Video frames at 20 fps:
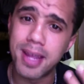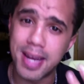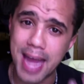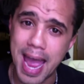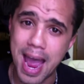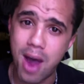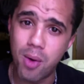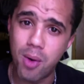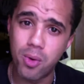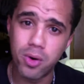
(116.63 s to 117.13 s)

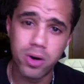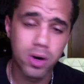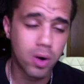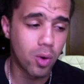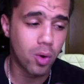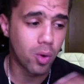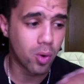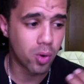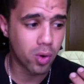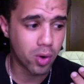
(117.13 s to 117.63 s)
hour
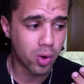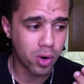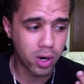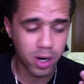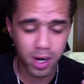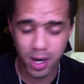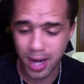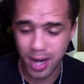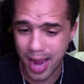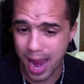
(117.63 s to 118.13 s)

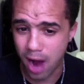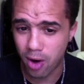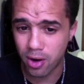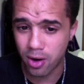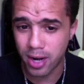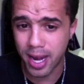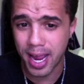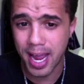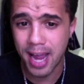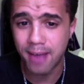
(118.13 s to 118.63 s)
or hour and a
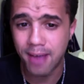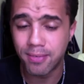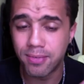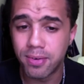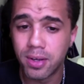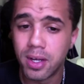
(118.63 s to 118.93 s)
half.